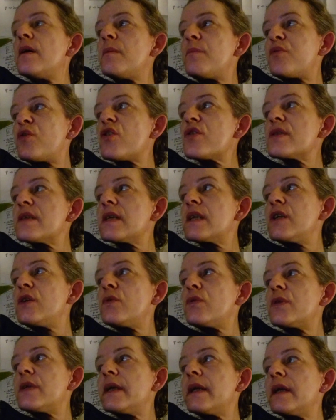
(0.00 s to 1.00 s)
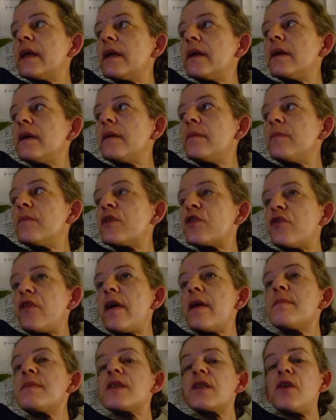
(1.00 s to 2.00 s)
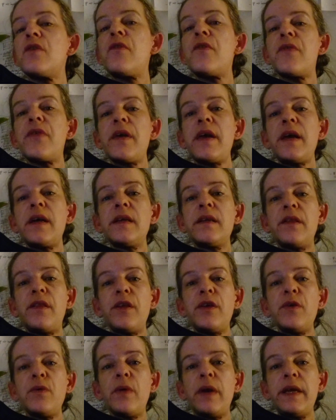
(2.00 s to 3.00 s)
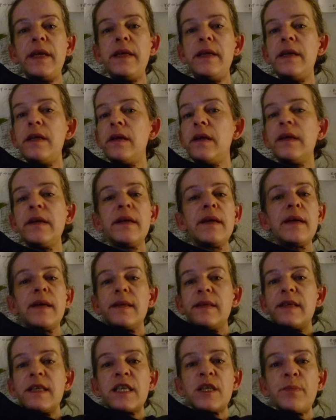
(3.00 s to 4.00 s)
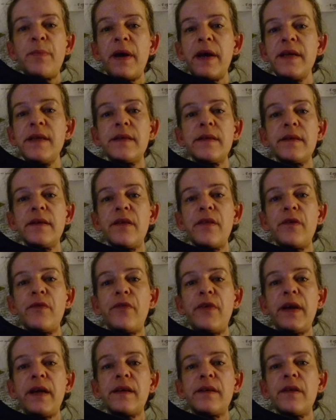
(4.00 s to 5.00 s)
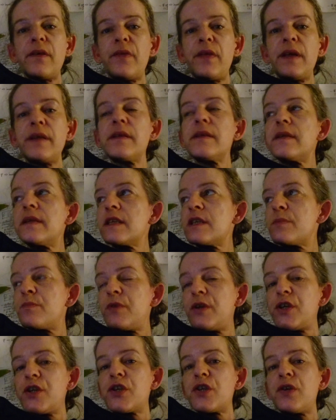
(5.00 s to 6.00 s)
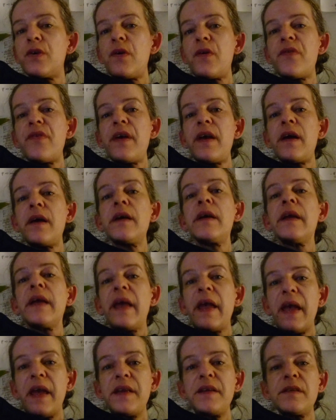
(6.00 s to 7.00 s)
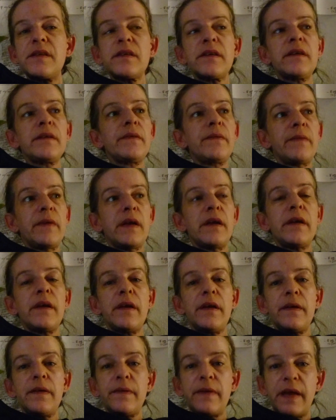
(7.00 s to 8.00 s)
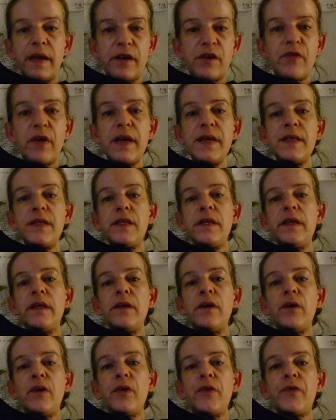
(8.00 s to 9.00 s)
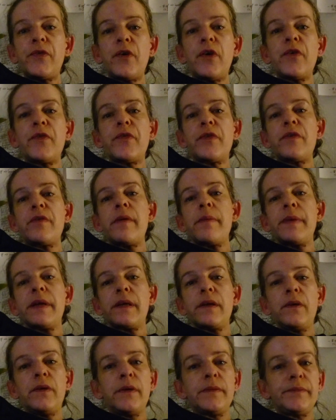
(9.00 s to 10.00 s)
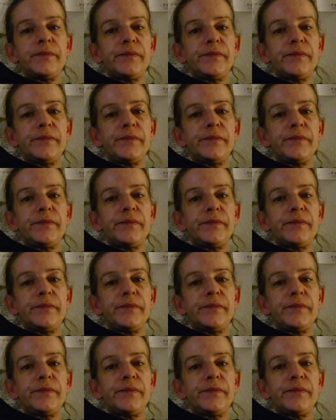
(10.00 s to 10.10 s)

prosecuting crimes over there in the UAE, despite the fact that it is British law there and a great deal of Arabic law.